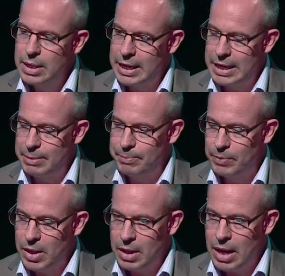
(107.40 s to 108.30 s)

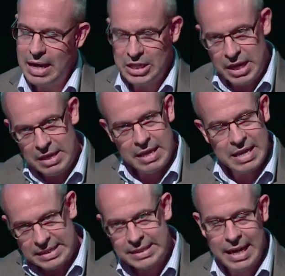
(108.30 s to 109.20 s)
And actually,
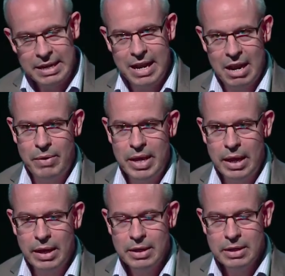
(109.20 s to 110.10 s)
in that second
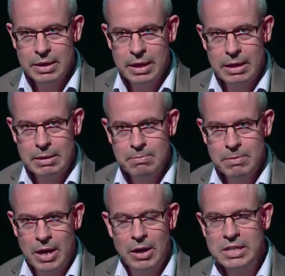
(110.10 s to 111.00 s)
area,
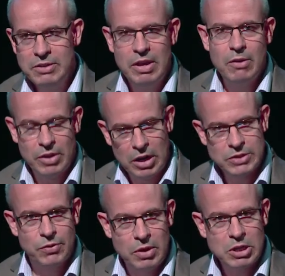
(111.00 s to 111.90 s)
at ITV over the
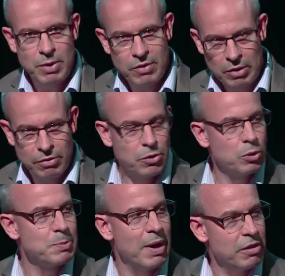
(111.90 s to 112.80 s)
last few years, we've kind of
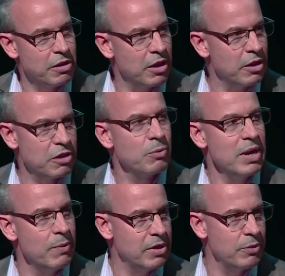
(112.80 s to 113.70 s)
thought about
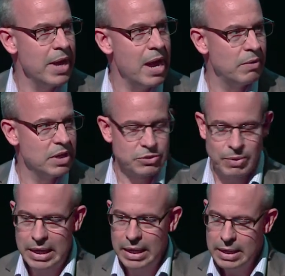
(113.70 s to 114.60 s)
three areas,
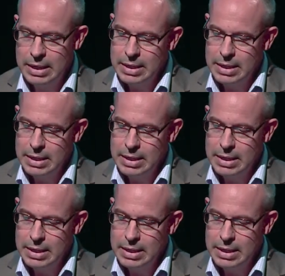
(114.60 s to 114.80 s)
really.